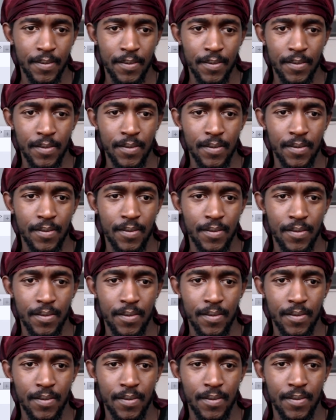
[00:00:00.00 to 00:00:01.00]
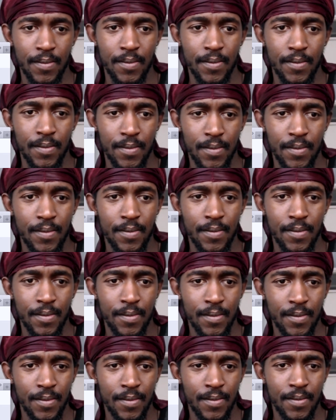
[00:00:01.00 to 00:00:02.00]

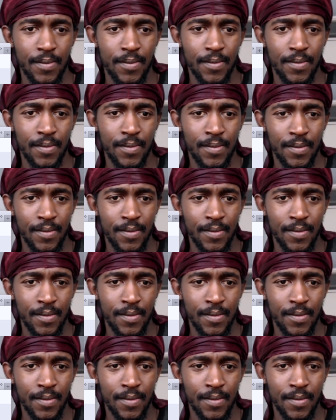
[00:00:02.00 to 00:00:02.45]
(no one is talking)